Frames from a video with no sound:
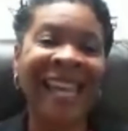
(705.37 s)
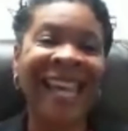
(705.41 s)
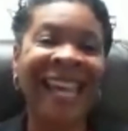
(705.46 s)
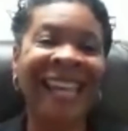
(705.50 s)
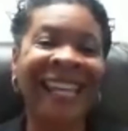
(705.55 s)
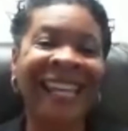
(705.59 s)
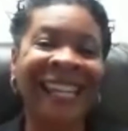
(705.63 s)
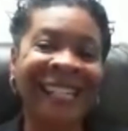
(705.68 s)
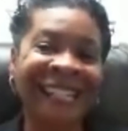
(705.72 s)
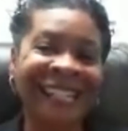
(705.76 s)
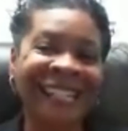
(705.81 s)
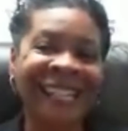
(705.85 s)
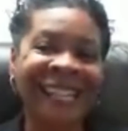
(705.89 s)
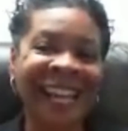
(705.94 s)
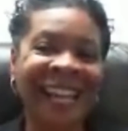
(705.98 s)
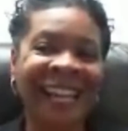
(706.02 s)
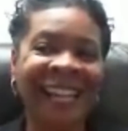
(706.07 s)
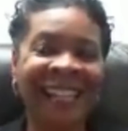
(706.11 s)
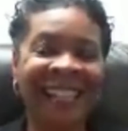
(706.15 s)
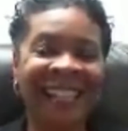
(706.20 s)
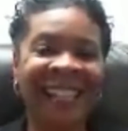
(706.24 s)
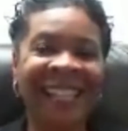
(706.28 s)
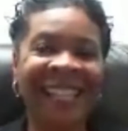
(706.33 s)
and I
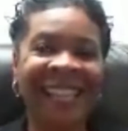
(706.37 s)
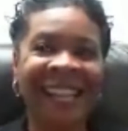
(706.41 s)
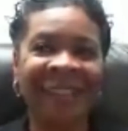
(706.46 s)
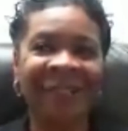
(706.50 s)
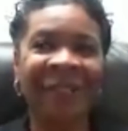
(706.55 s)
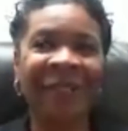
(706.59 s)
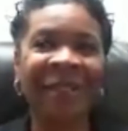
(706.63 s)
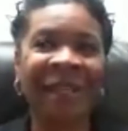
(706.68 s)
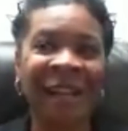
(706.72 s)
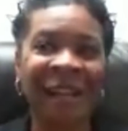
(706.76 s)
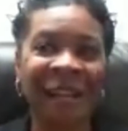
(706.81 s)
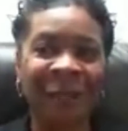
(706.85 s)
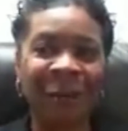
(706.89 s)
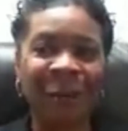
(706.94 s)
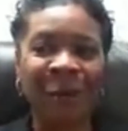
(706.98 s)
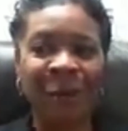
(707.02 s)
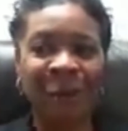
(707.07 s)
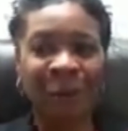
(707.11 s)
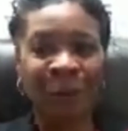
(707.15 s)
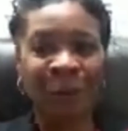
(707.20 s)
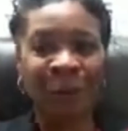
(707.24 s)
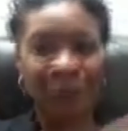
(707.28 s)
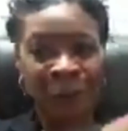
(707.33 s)
did the exercise
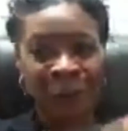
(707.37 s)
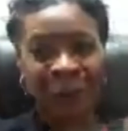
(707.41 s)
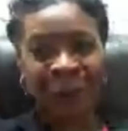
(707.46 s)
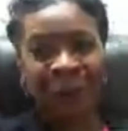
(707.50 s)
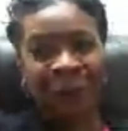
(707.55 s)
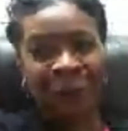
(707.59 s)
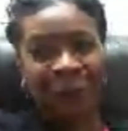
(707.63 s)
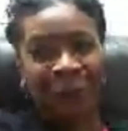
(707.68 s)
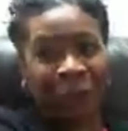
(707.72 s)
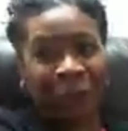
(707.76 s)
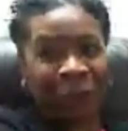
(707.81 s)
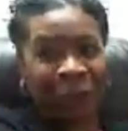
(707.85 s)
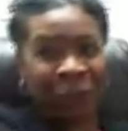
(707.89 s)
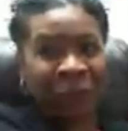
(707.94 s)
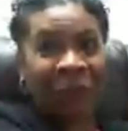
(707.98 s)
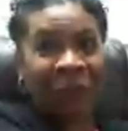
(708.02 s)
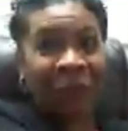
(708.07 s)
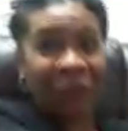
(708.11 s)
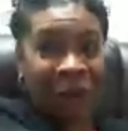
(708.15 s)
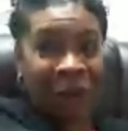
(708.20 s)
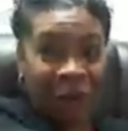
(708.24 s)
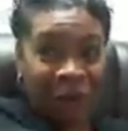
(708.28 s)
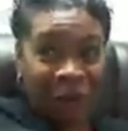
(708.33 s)
where you turn your
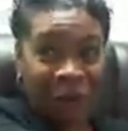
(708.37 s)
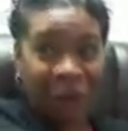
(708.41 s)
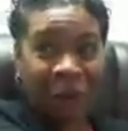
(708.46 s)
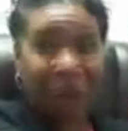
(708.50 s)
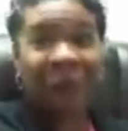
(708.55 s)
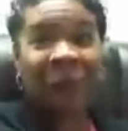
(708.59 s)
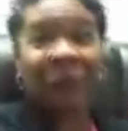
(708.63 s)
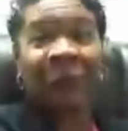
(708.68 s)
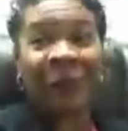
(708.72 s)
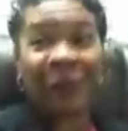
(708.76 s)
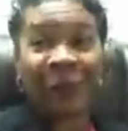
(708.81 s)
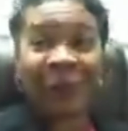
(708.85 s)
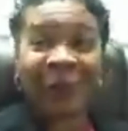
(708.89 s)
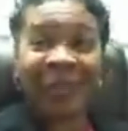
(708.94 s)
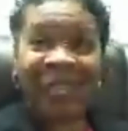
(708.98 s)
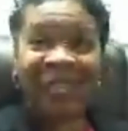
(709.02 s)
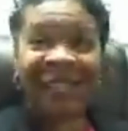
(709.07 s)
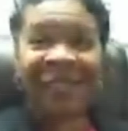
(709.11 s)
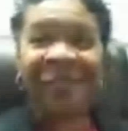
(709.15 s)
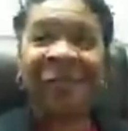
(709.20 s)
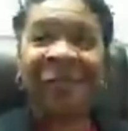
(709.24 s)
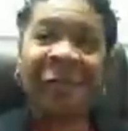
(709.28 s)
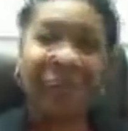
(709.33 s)
arm as a
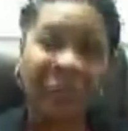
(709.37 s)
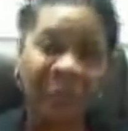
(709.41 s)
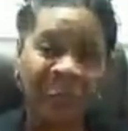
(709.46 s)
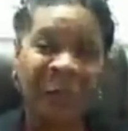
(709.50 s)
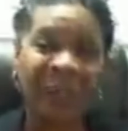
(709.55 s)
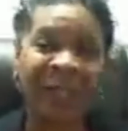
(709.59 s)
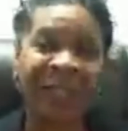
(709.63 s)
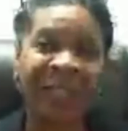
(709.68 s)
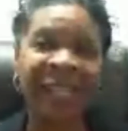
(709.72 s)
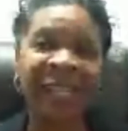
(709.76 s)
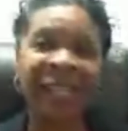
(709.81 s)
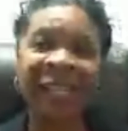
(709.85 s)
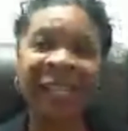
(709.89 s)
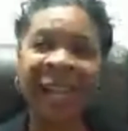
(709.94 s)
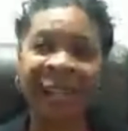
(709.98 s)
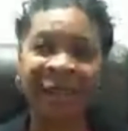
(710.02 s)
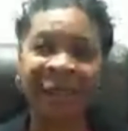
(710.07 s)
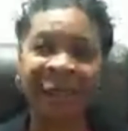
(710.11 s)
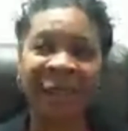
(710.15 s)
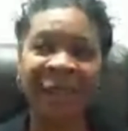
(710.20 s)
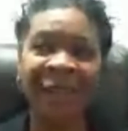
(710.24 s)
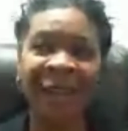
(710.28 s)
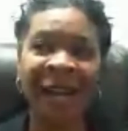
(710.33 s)
visualization
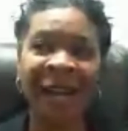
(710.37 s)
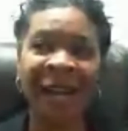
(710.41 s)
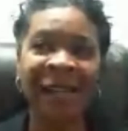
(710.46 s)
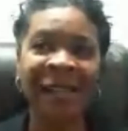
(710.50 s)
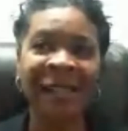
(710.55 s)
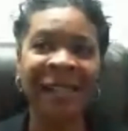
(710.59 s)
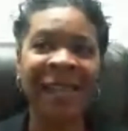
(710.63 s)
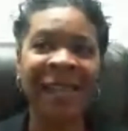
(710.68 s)
exercise.